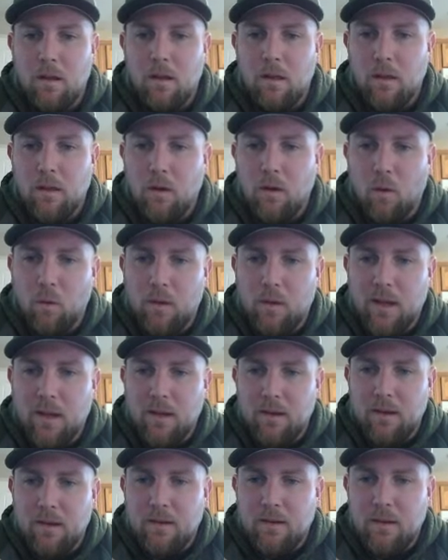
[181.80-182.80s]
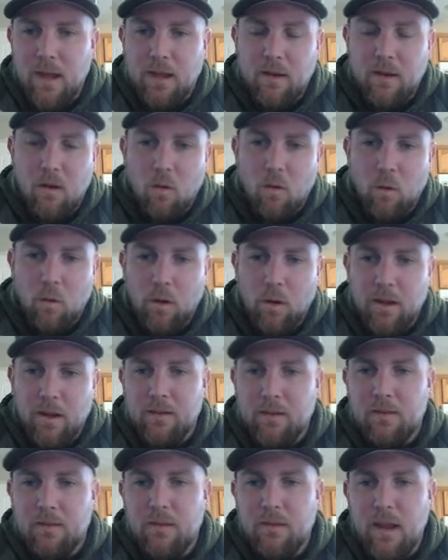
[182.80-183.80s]
The Golgi tendon
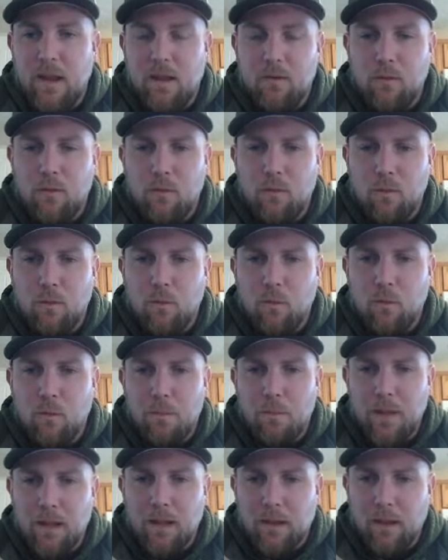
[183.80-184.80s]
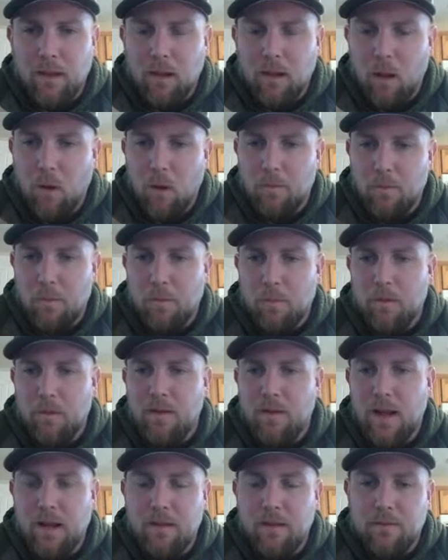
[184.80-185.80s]
organs tend to be a little
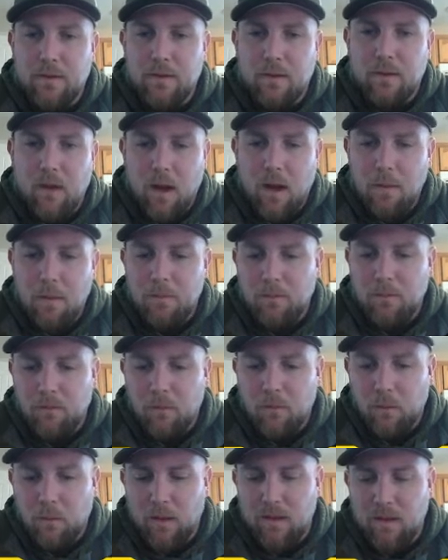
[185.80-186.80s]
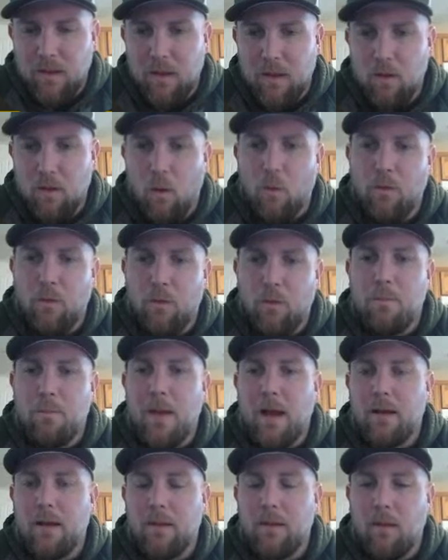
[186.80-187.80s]
overprotective at times, so they tend to hold us
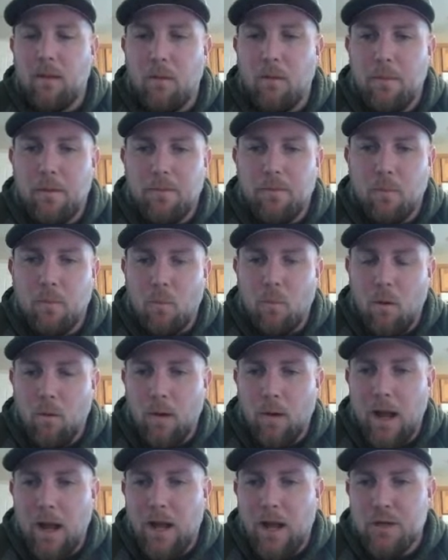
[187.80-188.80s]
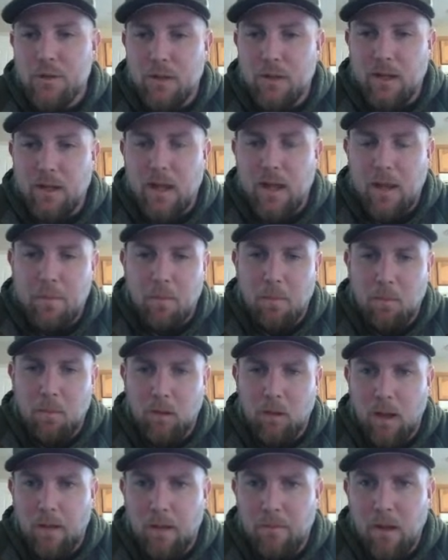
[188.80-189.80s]
back a little bit from what we're actually
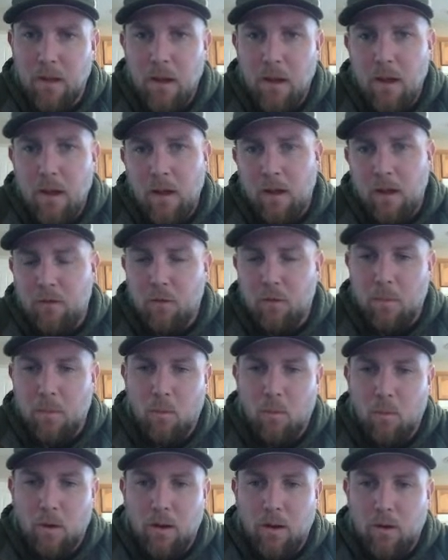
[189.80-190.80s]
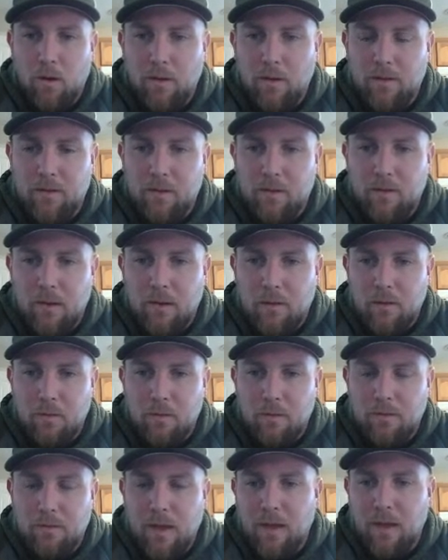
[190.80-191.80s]
capable of. So by working on this
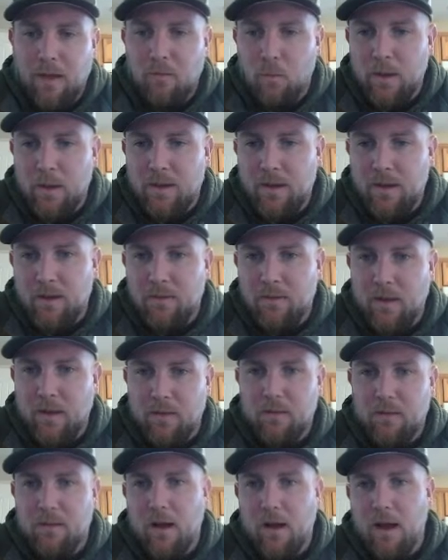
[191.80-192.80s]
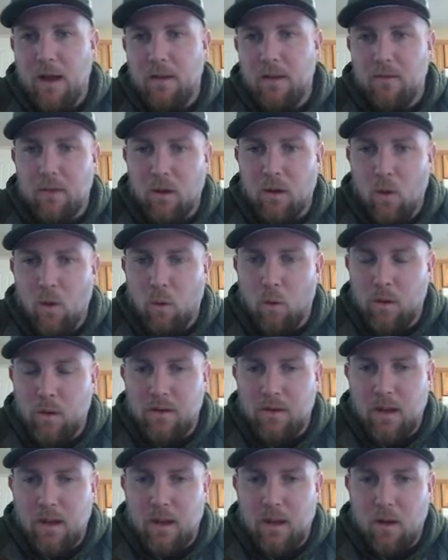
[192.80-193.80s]
eccentric phase, we desensitize the
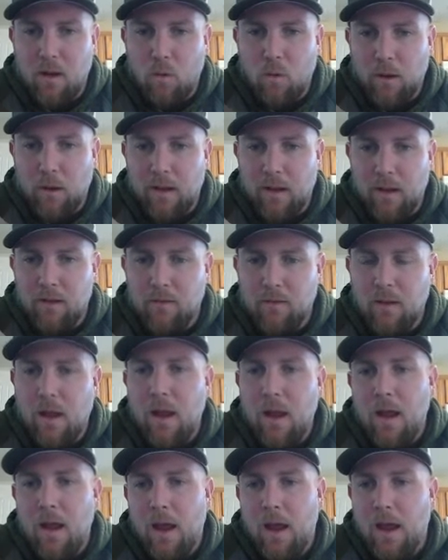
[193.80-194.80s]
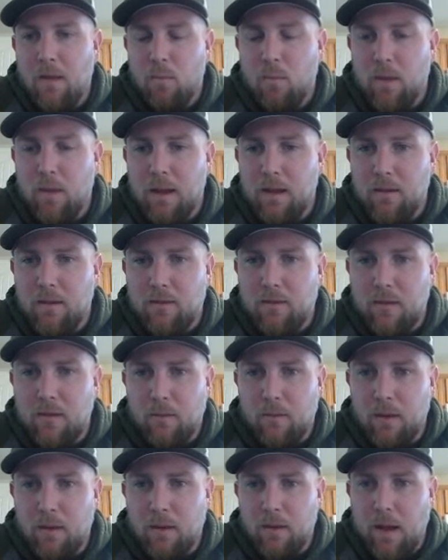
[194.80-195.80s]
Golgi tendon organs and we
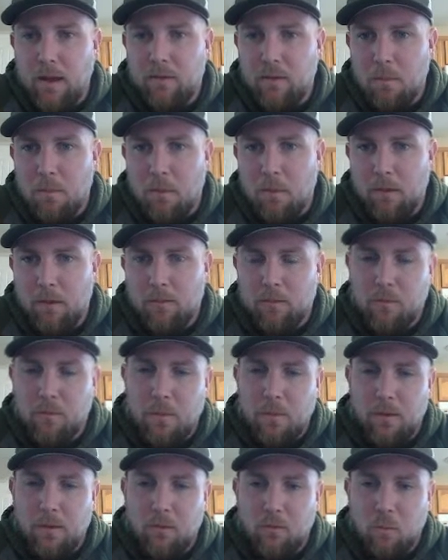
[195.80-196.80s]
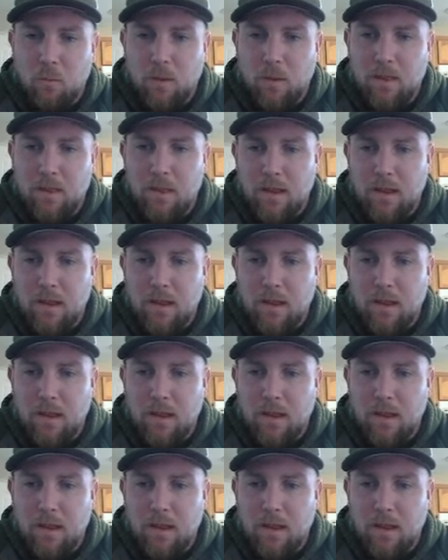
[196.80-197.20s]
synchronize the muscle spindles with